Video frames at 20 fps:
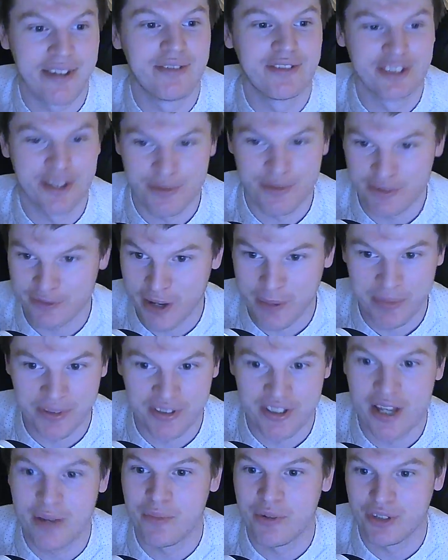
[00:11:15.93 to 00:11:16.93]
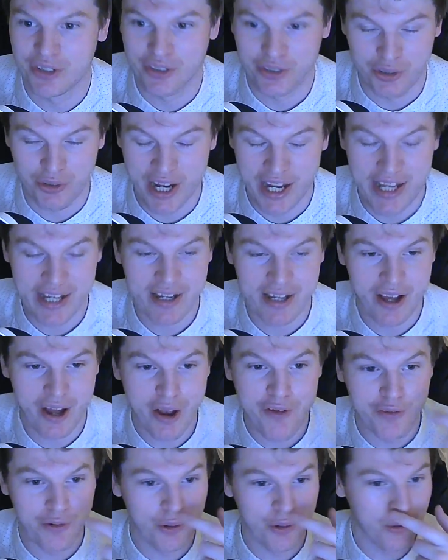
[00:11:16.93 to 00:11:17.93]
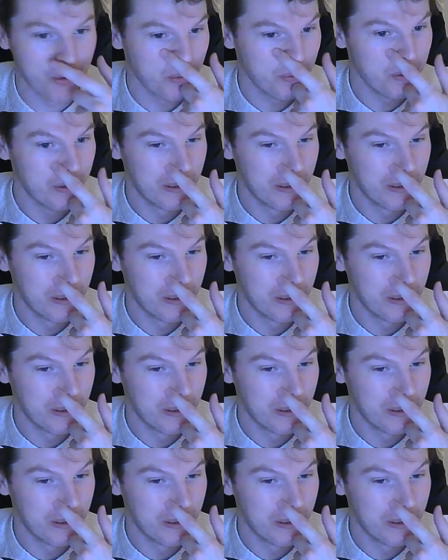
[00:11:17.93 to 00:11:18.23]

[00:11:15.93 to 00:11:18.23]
75%, which is great overall,